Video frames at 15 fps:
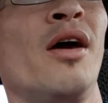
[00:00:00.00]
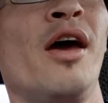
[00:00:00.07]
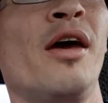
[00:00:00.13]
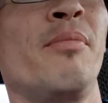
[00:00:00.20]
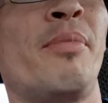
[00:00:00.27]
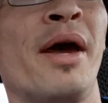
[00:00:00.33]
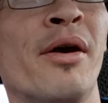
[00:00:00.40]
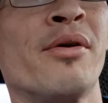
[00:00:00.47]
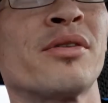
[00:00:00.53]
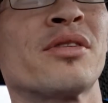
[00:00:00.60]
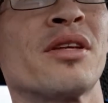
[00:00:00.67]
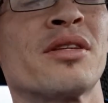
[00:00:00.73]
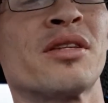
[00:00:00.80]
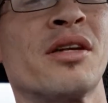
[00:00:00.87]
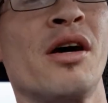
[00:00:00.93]
Hey, parents,
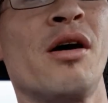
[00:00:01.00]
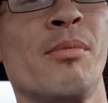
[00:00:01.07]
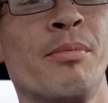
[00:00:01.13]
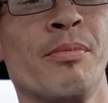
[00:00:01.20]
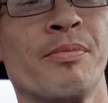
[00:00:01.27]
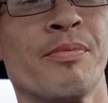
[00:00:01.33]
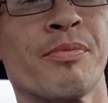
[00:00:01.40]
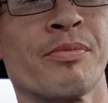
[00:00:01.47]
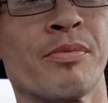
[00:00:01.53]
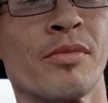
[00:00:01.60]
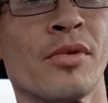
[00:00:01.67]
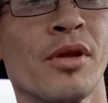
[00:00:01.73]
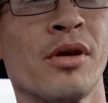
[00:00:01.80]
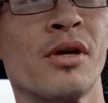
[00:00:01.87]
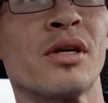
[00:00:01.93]
listen up.
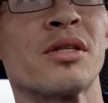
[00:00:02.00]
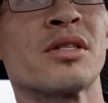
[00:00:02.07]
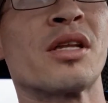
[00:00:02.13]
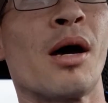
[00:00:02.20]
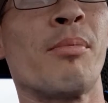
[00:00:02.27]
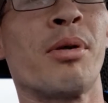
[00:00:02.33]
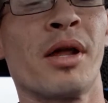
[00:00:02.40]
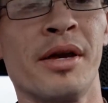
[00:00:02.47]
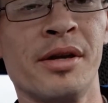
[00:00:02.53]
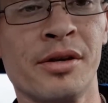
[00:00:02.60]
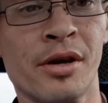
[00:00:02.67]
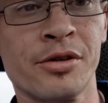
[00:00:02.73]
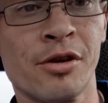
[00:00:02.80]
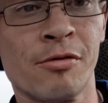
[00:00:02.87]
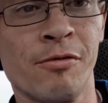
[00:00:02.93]
Stop playing
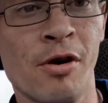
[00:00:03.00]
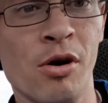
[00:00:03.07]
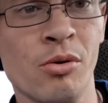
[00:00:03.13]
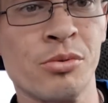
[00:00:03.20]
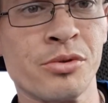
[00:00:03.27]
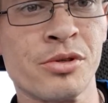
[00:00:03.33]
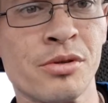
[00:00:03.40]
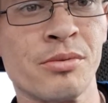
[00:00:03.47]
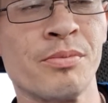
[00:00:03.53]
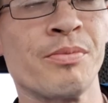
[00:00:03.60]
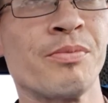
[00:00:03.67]
on your phones.